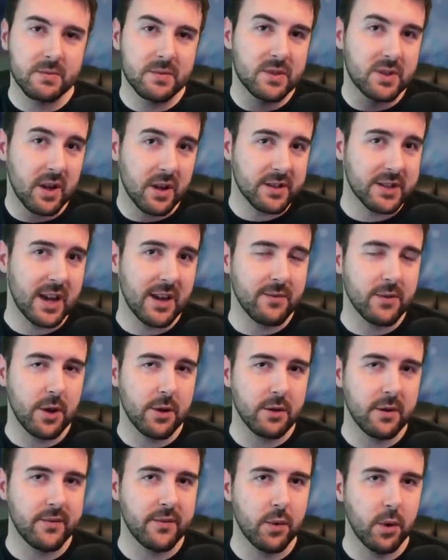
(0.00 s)
Does have
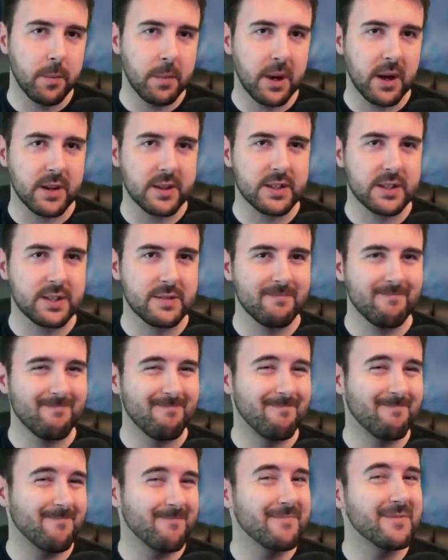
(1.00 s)
Loner 4+,
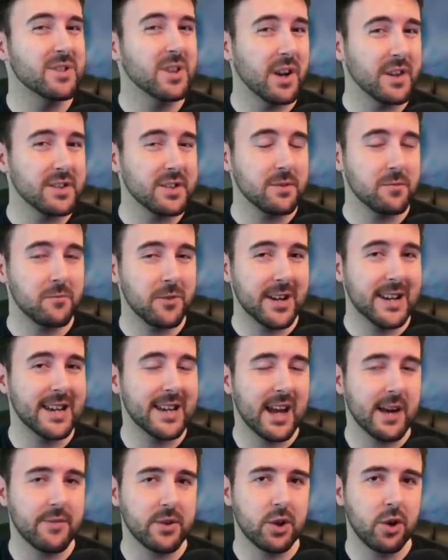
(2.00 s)
doesn't really
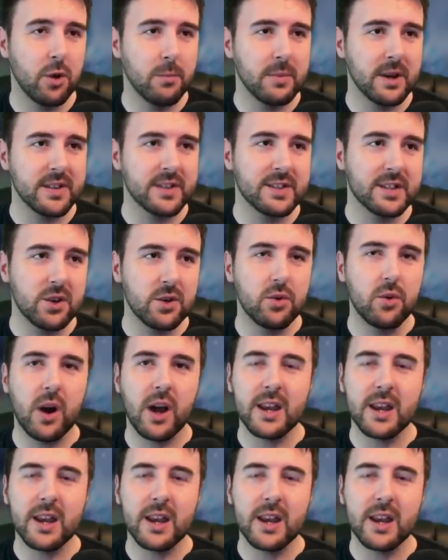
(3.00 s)
have a combat skill